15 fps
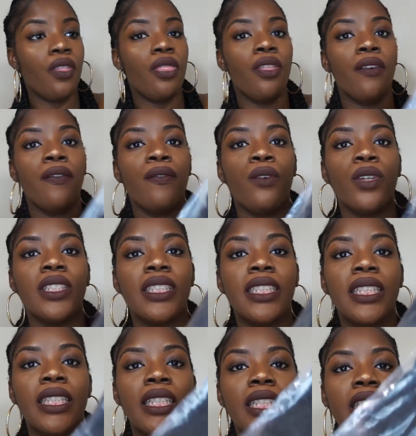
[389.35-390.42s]
the
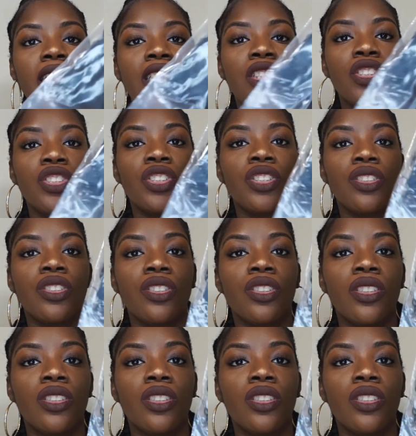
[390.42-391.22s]
14 inch.